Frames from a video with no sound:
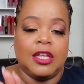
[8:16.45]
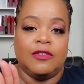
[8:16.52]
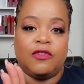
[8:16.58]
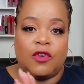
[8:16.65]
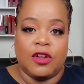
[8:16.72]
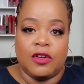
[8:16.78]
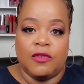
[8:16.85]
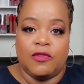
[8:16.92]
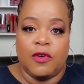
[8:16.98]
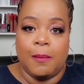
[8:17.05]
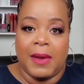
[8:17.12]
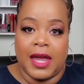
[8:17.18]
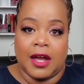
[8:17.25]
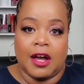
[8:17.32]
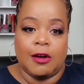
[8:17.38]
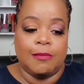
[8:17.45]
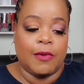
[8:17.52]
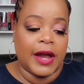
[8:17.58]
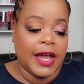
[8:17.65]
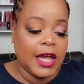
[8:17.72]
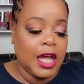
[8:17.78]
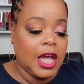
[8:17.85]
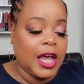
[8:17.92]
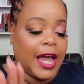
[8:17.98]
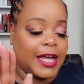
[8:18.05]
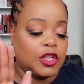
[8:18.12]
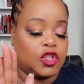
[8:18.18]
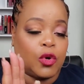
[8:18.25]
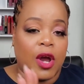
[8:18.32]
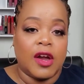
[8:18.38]
For makeup, right? And
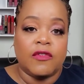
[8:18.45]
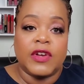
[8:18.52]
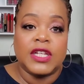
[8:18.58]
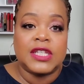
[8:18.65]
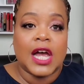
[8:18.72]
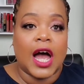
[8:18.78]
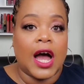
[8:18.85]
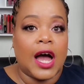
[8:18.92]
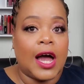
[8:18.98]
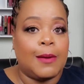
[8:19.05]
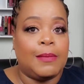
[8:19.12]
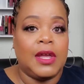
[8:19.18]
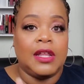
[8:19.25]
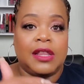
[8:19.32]
so every time